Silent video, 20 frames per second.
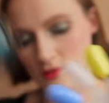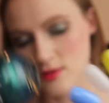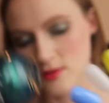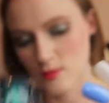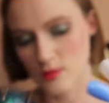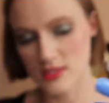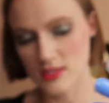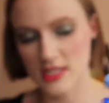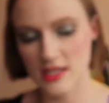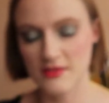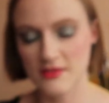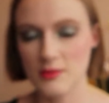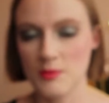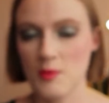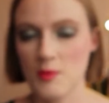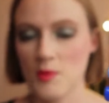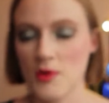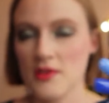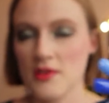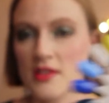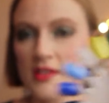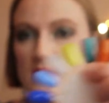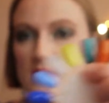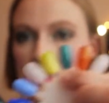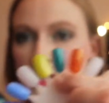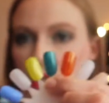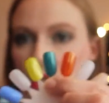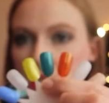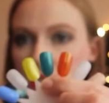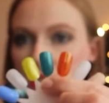We'll definitely be wearing this.
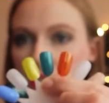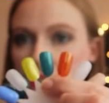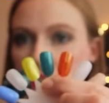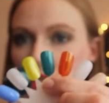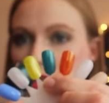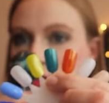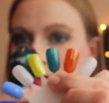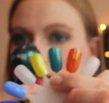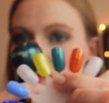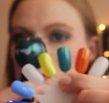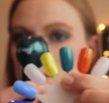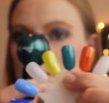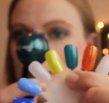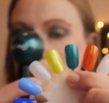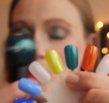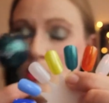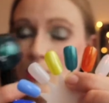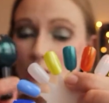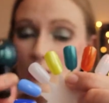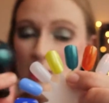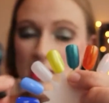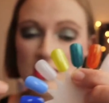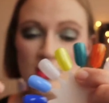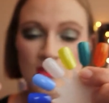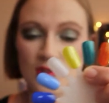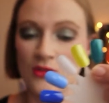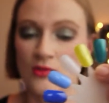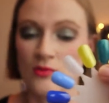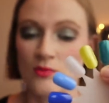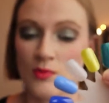It will go
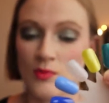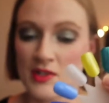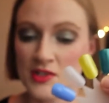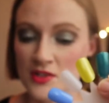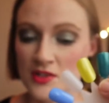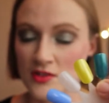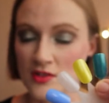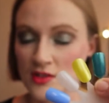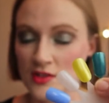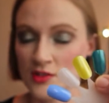into winter,